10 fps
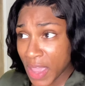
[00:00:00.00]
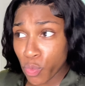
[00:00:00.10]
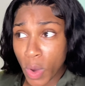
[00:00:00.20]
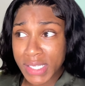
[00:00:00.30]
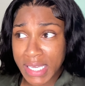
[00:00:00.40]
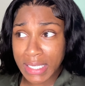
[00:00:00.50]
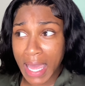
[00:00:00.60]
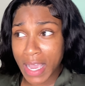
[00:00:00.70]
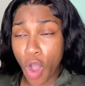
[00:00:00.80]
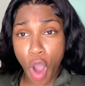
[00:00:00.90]
It wasn't
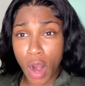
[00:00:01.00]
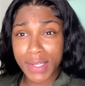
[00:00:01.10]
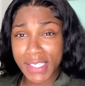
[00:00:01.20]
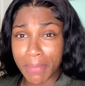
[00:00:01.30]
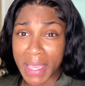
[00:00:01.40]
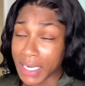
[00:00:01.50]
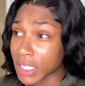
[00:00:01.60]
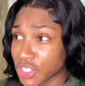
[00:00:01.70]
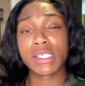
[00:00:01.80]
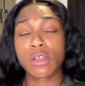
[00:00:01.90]
like hard to
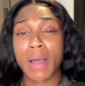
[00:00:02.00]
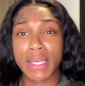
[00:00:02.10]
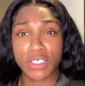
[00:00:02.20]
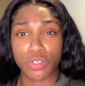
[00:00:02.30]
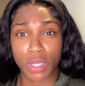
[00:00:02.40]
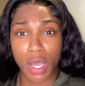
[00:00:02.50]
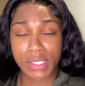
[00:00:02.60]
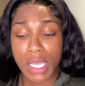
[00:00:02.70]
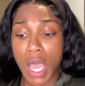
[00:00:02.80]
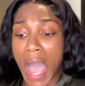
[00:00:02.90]
manage. These are my initial thoughts.